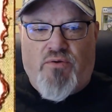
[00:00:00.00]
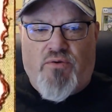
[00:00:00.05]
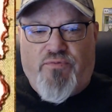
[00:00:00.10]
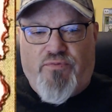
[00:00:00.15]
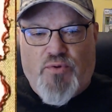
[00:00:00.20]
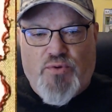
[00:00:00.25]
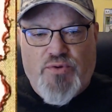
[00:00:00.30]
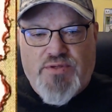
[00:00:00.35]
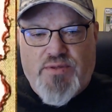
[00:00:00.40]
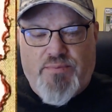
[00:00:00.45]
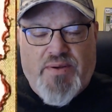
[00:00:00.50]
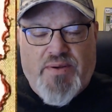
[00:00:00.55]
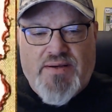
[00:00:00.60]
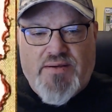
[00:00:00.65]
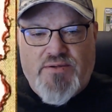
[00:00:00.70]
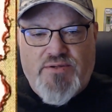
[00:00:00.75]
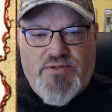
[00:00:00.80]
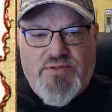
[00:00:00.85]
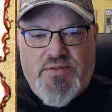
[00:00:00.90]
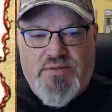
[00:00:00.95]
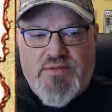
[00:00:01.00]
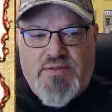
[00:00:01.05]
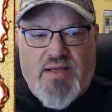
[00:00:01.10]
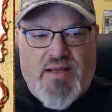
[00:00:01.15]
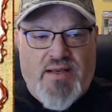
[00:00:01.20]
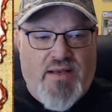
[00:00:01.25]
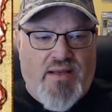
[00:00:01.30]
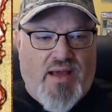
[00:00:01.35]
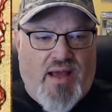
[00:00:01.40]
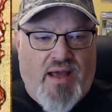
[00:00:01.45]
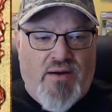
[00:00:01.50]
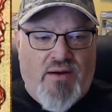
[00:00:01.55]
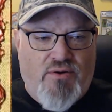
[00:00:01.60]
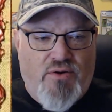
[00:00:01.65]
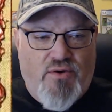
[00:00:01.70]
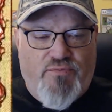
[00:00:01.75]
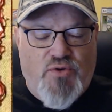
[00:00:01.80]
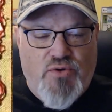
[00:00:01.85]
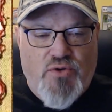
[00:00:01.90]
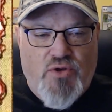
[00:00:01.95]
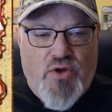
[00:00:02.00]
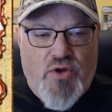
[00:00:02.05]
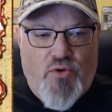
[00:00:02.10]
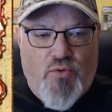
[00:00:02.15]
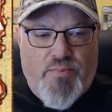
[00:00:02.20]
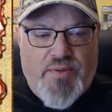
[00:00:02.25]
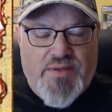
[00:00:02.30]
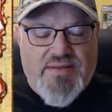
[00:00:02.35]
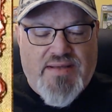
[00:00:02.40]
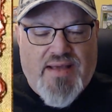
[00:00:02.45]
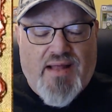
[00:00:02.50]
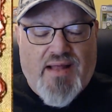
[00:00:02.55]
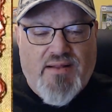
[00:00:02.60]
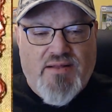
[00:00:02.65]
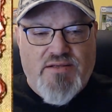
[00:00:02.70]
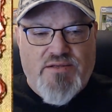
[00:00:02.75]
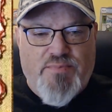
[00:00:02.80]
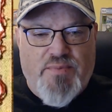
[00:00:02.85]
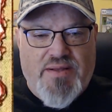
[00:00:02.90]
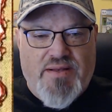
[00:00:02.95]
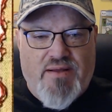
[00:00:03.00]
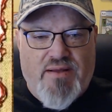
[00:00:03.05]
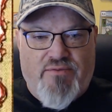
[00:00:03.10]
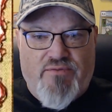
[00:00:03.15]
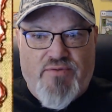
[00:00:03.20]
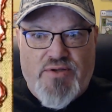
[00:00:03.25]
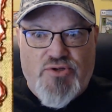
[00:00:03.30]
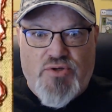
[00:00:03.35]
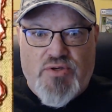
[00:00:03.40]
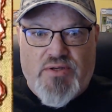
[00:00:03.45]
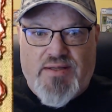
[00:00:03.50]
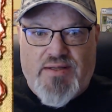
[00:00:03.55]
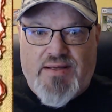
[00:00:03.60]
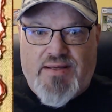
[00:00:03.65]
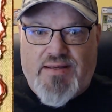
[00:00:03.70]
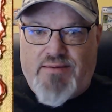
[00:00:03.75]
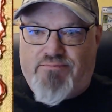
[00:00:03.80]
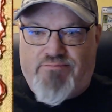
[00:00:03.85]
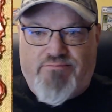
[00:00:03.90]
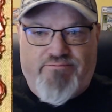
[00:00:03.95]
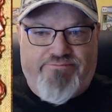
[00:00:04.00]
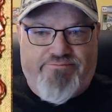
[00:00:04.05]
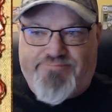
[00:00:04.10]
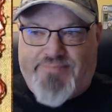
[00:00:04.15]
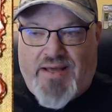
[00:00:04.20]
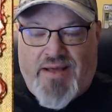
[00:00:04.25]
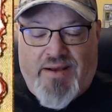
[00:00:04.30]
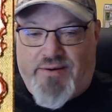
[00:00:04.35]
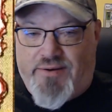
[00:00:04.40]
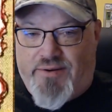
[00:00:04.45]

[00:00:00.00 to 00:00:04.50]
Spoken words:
first appearances. And I don't know if you know, but Talisman eventually, I don't